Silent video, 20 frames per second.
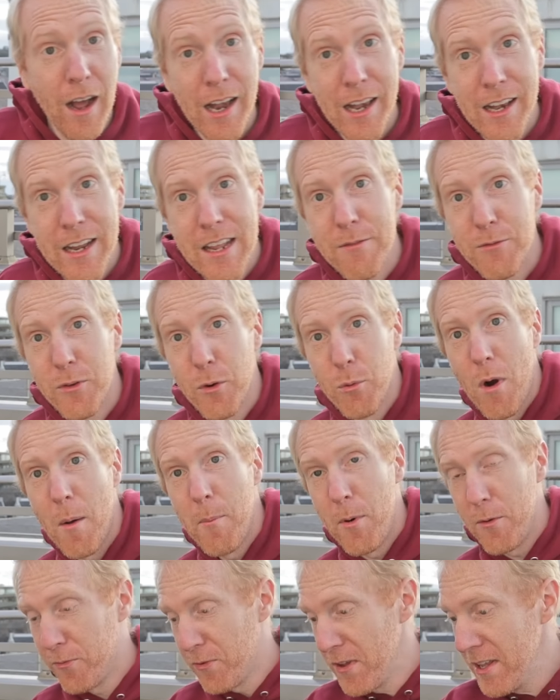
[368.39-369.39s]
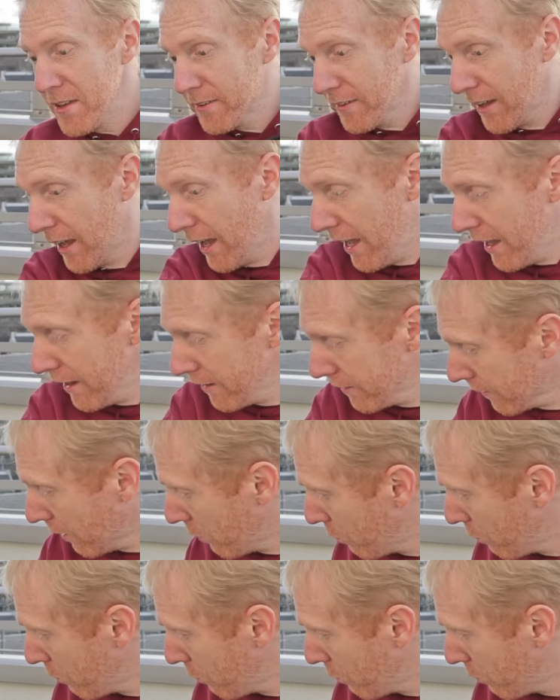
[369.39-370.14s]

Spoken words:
I'll leave the rubber feet and